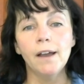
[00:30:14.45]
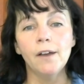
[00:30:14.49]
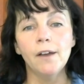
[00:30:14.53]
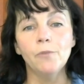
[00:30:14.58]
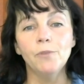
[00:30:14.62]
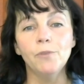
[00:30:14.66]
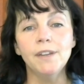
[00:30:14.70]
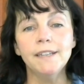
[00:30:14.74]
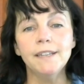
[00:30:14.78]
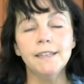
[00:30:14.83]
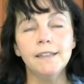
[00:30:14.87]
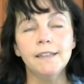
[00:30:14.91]

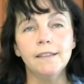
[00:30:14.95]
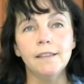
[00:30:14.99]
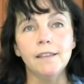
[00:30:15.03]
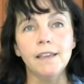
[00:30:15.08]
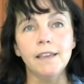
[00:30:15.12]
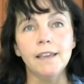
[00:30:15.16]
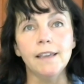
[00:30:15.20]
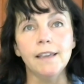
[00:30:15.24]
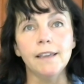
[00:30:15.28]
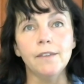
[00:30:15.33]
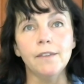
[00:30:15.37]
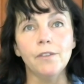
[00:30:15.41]

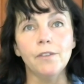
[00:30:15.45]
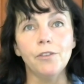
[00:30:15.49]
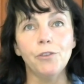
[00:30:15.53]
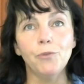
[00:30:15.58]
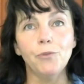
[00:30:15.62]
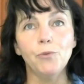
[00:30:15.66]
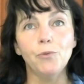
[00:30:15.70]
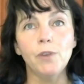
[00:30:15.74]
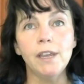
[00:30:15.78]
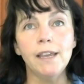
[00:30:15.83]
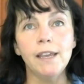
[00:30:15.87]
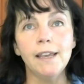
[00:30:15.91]
Recently,
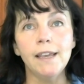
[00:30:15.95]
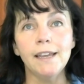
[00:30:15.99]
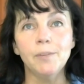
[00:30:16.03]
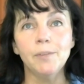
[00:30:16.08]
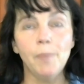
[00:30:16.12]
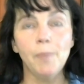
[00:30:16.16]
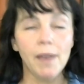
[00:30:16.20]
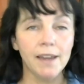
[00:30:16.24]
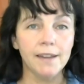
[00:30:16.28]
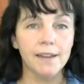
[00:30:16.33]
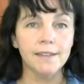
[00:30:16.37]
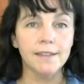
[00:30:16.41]
three
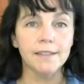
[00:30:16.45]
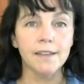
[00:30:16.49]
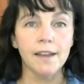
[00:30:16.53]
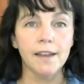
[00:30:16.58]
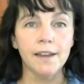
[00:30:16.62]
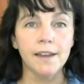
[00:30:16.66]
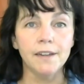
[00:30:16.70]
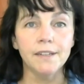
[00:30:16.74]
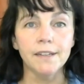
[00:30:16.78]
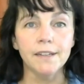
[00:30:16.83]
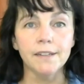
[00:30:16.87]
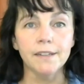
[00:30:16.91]
independent
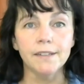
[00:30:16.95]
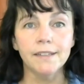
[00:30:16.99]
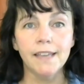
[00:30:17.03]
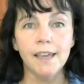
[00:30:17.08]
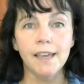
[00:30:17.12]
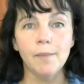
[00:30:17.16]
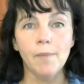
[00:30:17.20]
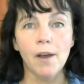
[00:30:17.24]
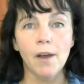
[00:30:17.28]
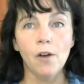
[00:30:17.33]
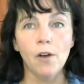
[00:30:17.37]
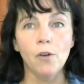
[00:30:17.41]
scientists
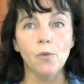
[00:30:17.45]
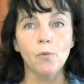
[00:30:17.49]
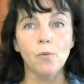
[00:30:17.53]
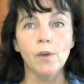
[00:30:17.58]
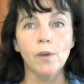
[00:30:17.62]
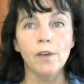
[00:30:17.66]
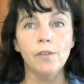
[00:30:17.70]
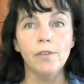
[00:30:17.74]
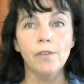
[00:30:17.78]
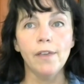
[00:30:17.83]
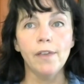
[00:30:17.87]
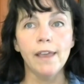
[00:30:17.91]
came out
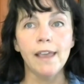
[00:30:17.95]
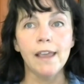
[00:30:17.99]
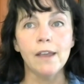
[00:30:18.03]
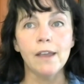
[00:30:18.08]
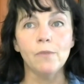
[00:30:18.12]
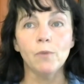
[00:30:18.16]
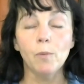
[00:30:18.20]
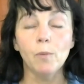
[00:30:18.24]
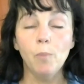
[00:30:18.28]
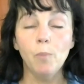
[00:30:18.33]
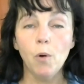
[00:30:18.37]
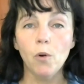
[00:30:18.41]
with a
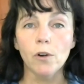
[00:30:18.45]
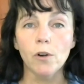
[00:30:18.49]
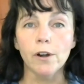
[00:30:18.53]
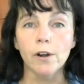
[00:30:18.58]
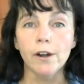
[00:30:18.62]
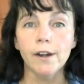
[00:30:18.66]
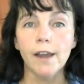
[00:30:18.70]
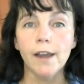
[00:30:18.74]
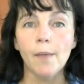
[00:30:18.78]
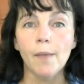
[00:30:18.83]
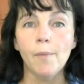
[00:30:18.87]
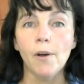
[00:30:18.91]

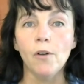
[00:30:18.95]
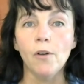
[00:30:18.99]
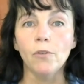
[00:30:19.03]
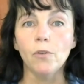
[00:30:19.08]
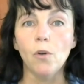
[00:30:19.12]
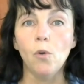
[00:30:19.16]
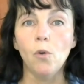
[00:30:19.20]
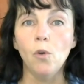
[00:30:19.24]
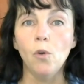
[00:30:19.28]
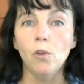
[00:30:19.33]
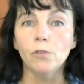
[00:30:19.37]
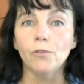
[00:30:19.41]
report about
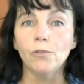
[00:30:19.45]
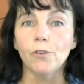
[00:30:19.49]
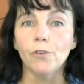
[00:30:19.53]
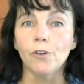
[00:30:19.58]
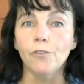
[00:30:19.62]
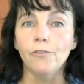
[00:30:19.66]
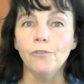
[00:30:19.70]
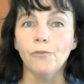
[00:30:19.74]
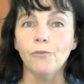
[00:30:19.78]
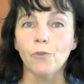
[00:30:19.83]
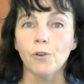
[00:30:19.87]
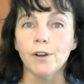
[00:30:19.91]
old
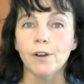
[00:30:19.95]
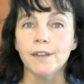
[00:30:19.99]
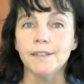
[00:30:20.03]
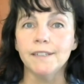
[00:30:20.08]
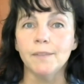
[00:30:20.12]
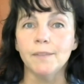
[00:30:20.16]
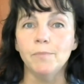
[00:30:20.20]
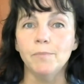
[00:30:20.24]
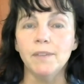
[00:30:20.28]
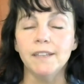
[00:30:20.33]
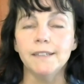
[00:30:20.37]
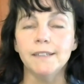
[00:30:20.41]
growth forests
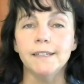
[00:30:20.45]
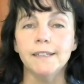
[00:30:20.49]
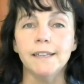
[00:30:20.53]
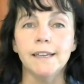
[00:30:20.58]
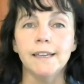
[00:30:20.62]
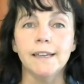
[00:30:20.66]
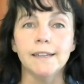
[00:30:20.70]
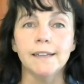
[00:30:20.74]
in BC.